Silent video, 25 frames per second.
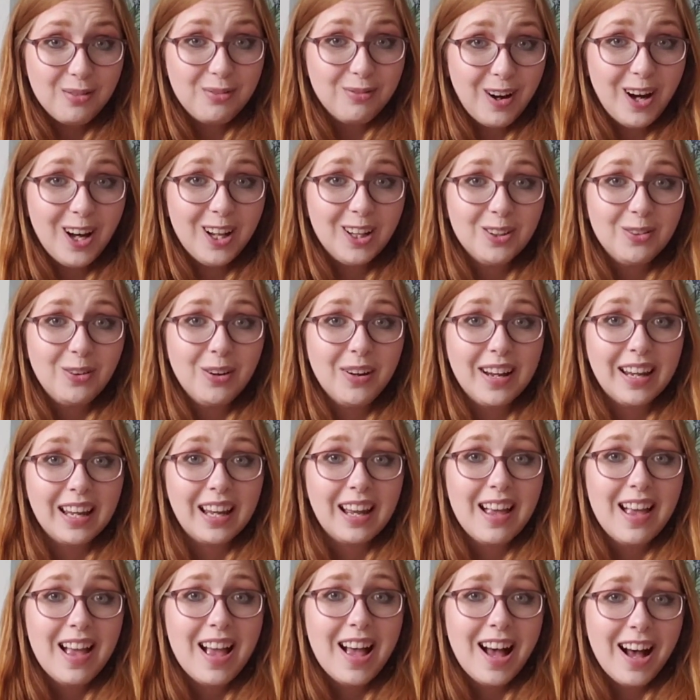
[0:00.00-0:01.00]

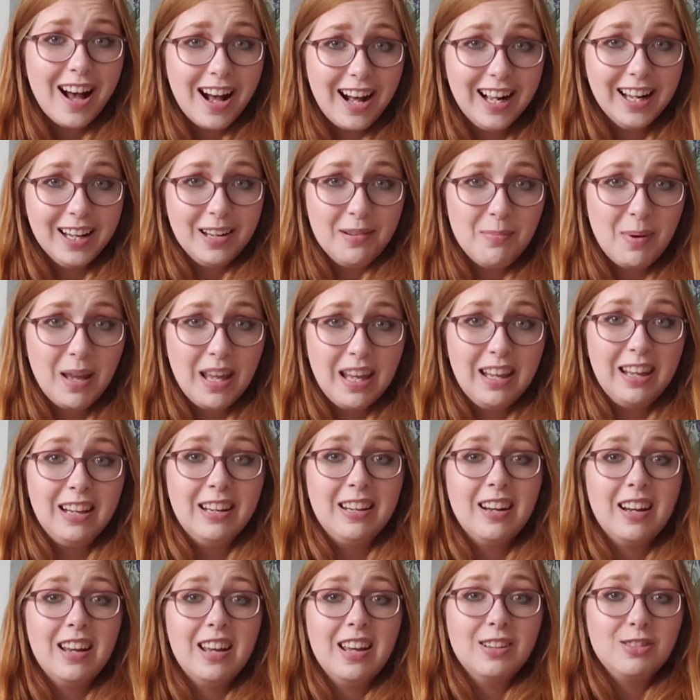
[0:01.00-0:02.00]
following, I
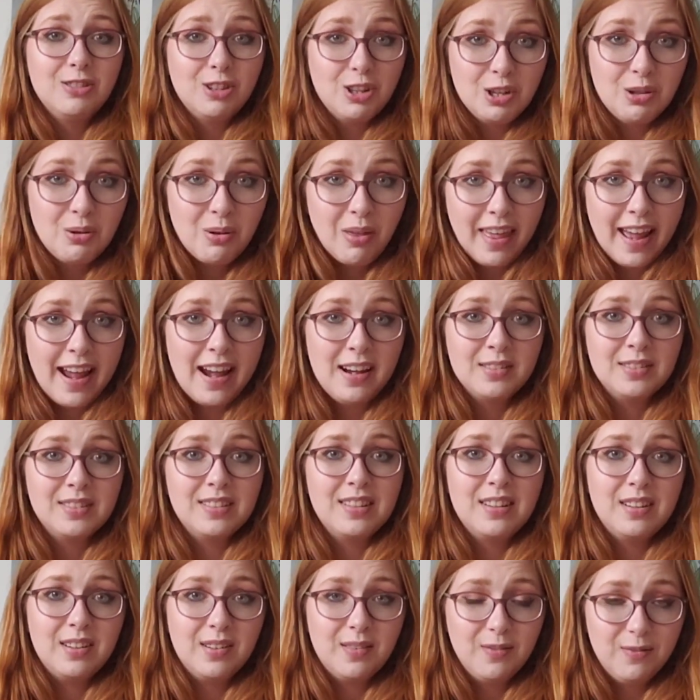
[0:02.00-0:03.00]
made
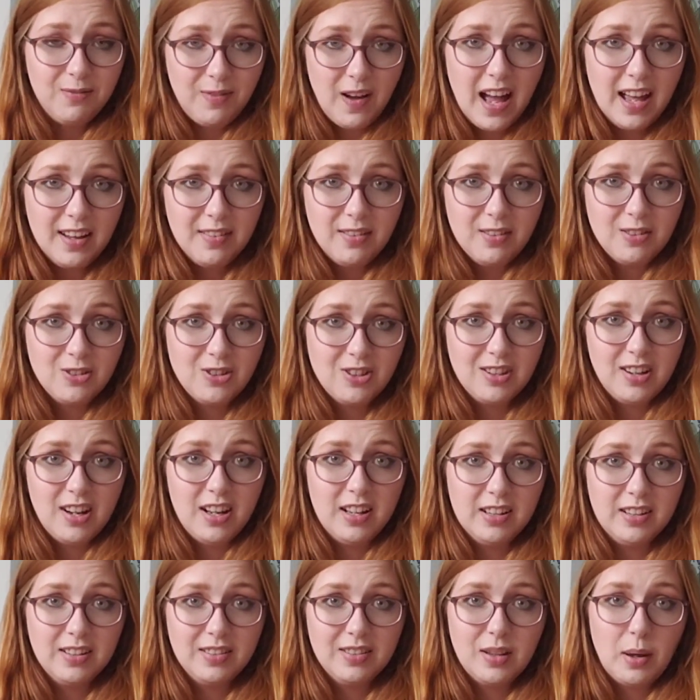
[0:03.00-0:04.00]

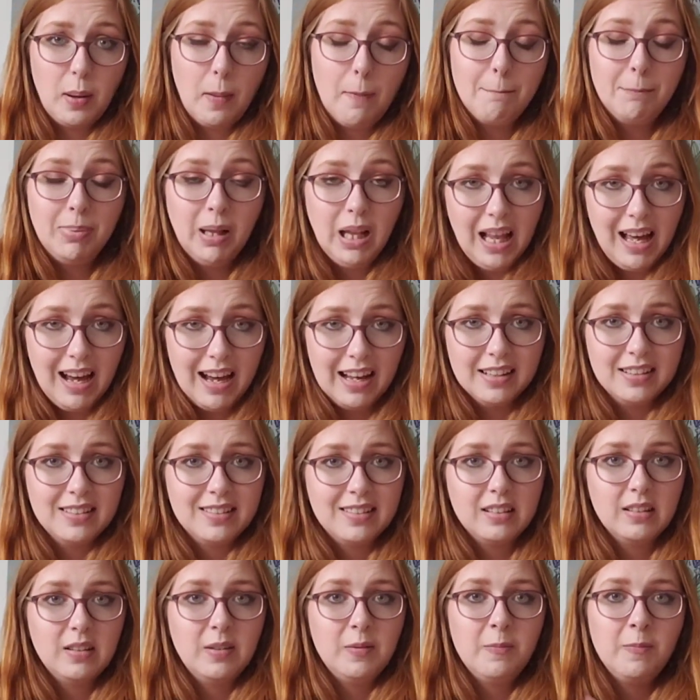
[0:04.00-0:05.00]
$2,500
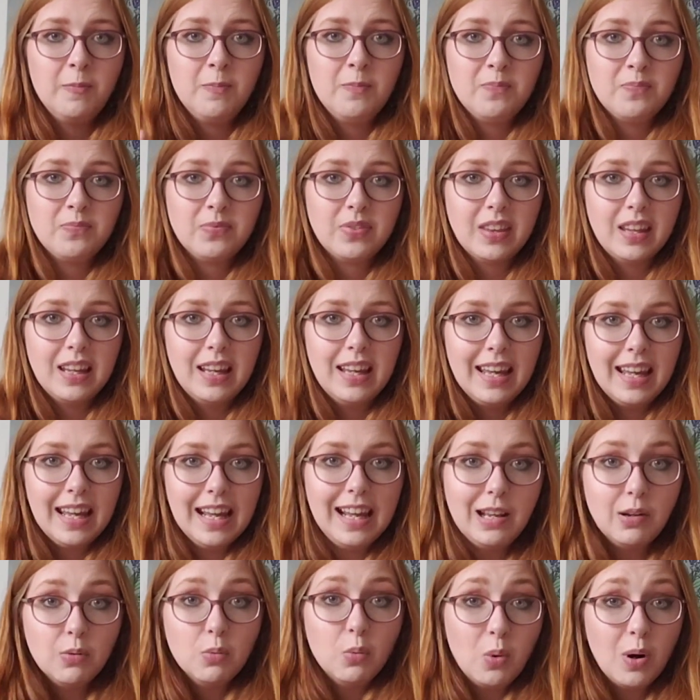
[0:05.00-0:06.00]
plus
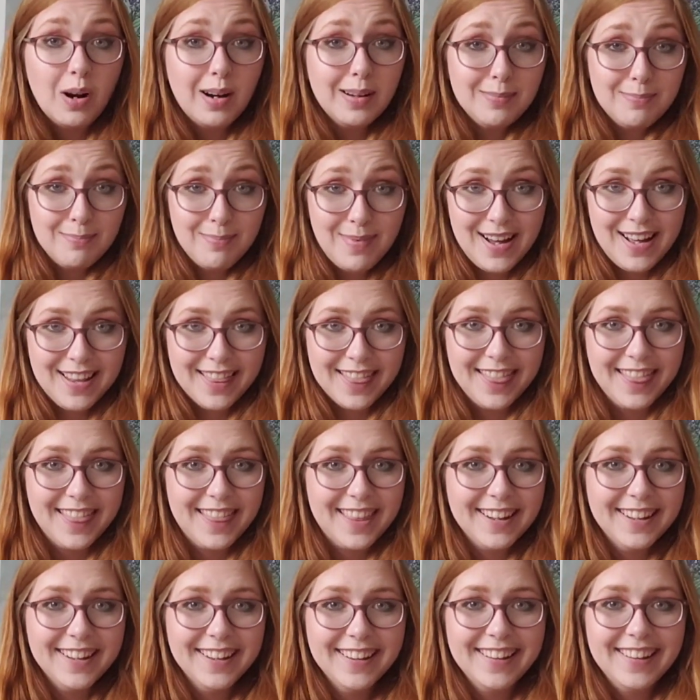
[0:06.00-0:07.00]
in 1 month,
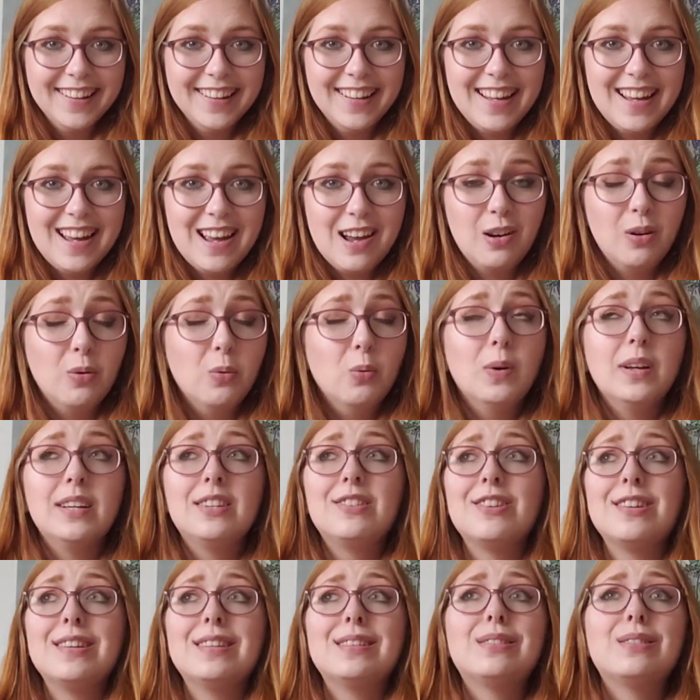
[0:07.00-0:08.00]
which
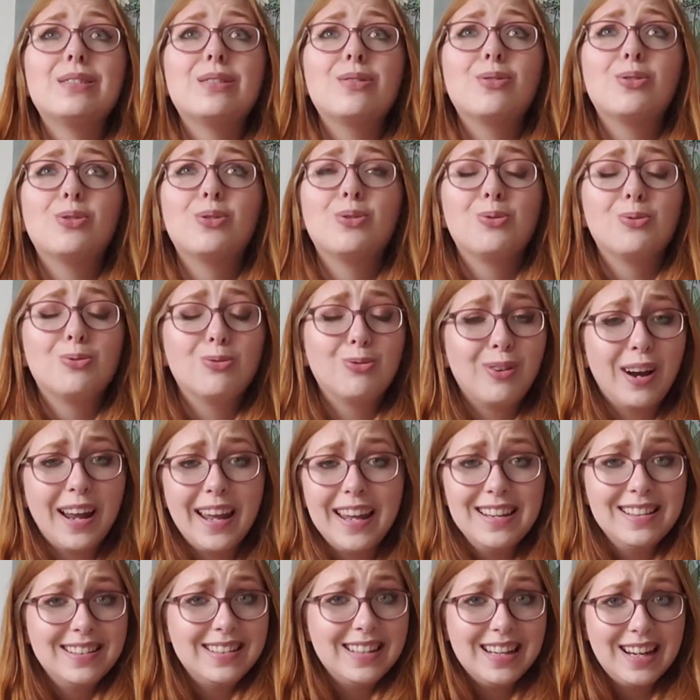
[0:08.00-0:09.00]
is
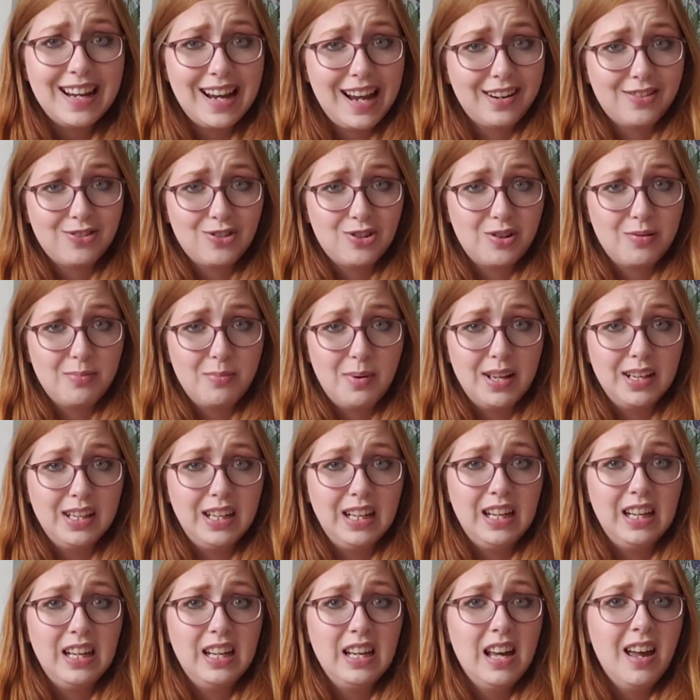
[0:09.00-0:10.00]
crazy extra
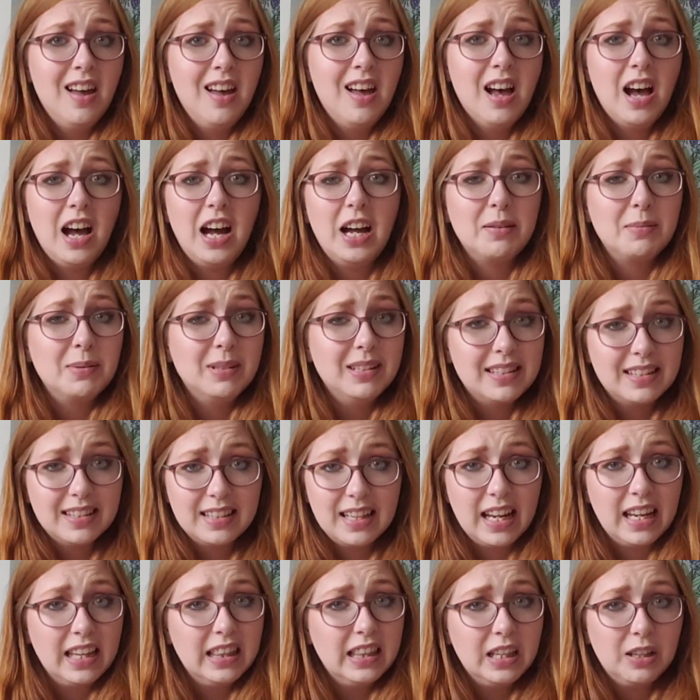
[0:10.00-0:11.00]
money. I'm
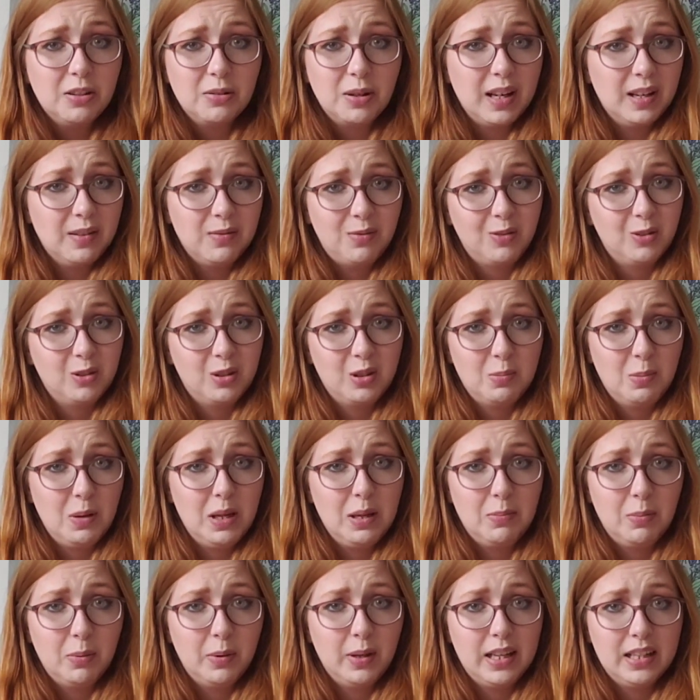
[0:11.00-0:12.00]
insanely grateful to
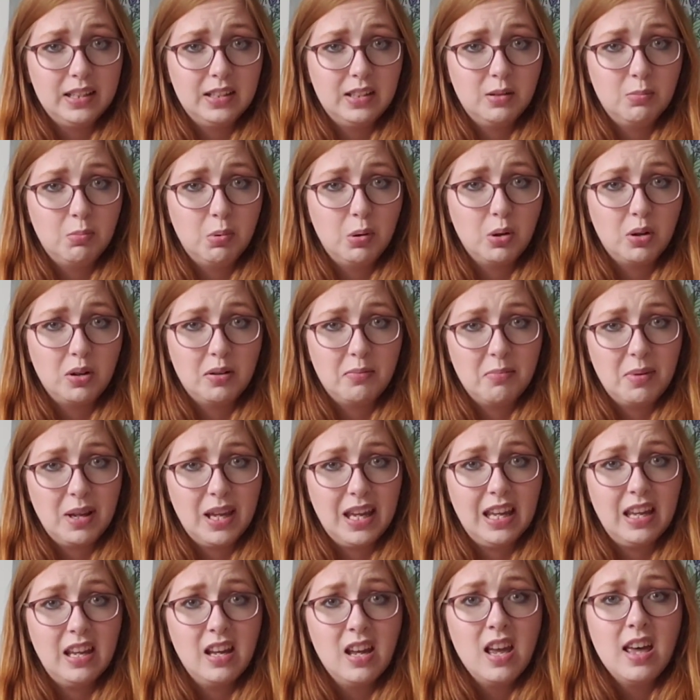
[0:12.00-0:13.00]
people that support
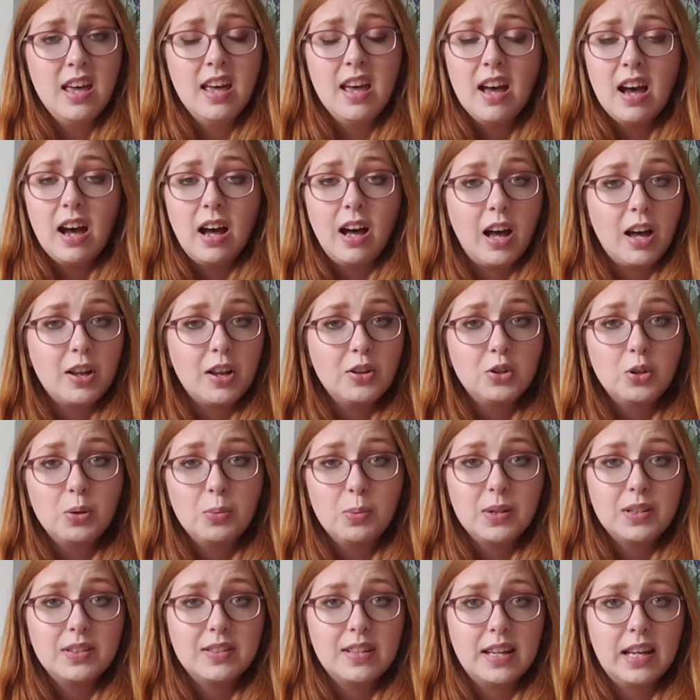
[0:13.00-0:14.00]
me.
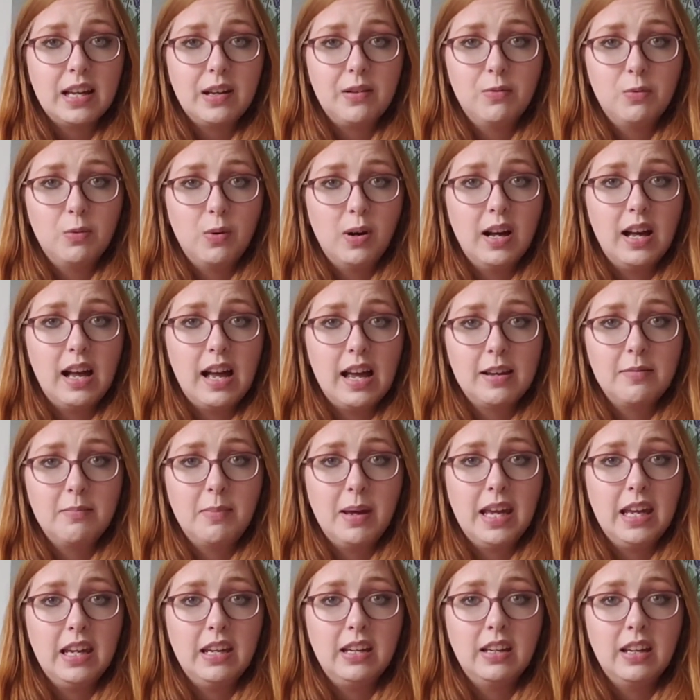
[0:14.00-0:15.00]
100% of what I
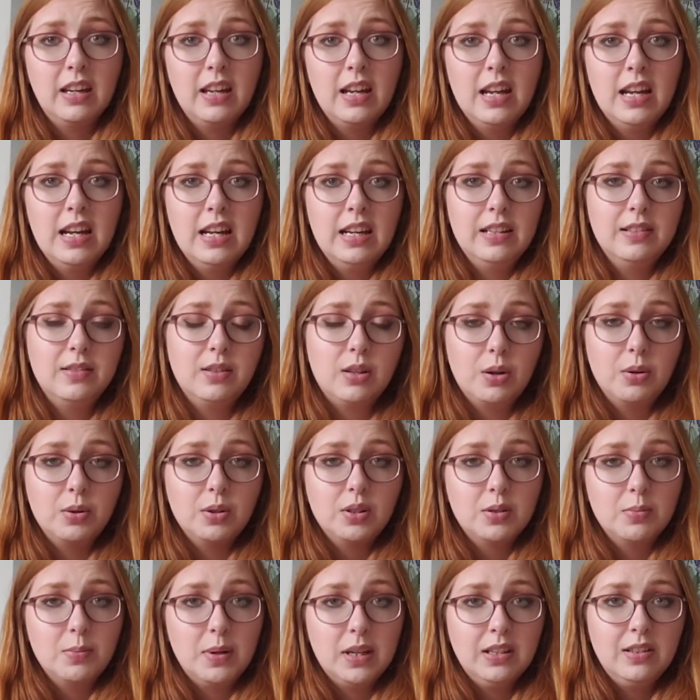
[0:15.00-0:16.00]
make is going
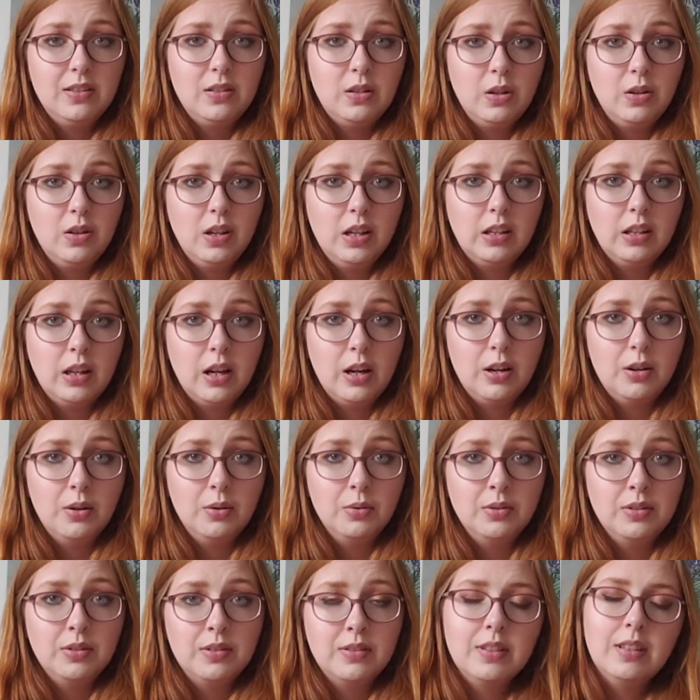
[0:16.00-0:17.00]
to my student
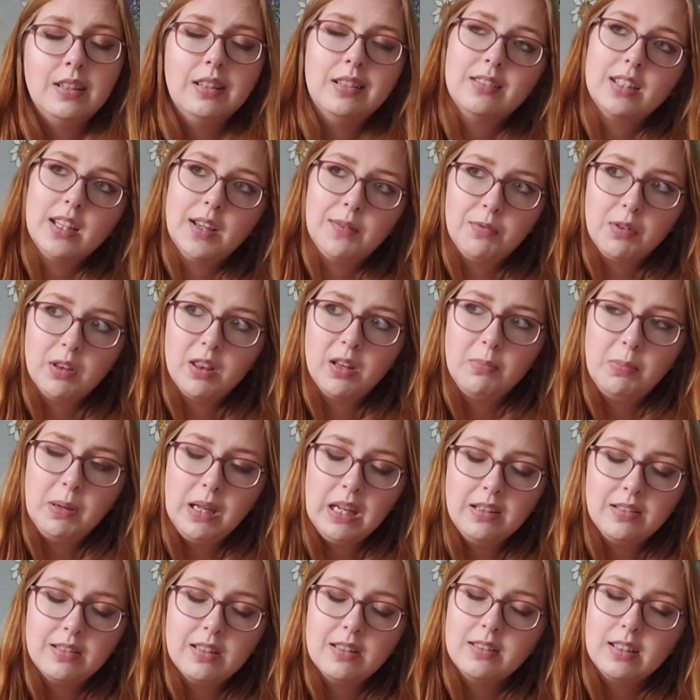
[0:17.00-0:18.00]
loans, except for the
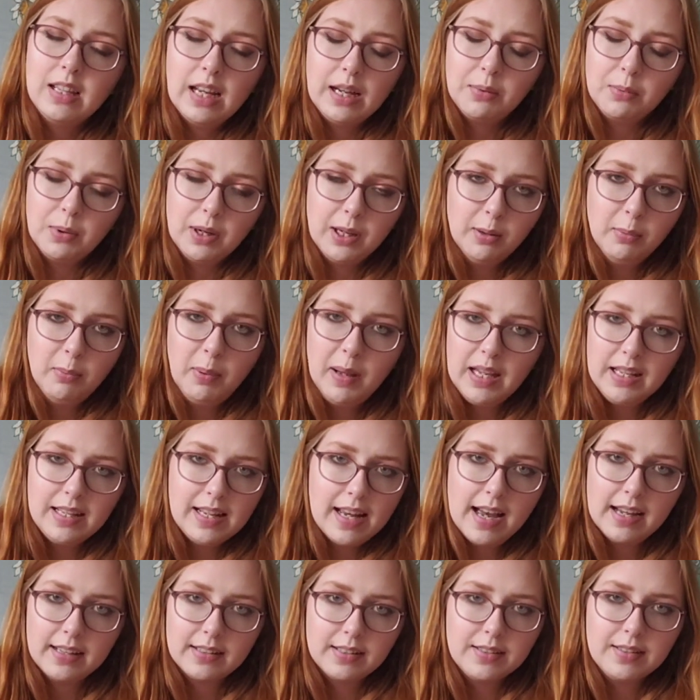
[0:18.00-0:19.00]
pieces I will pay
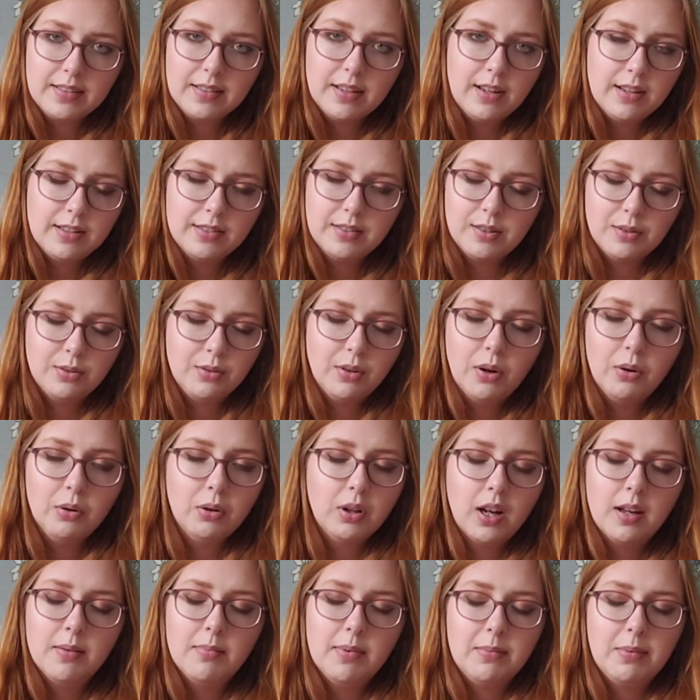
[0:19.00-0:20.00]
taxes on, so don't
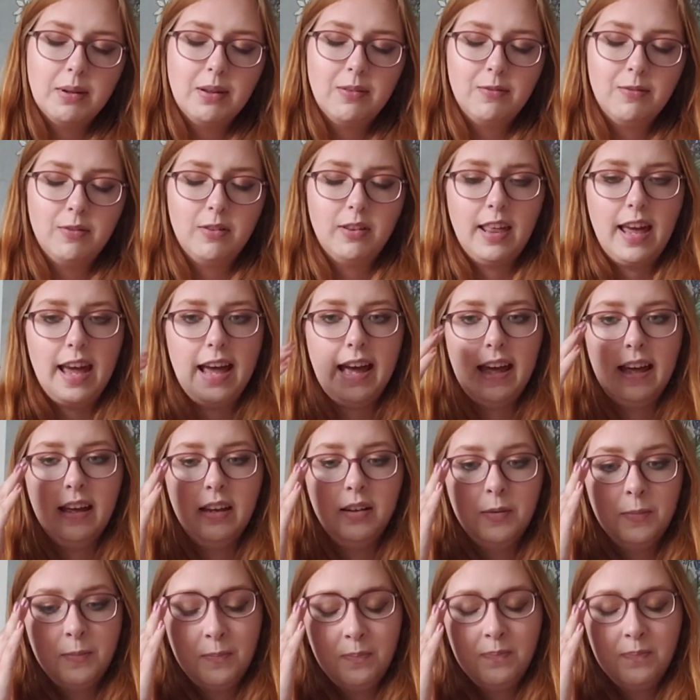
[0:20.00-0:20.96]
come at me for that.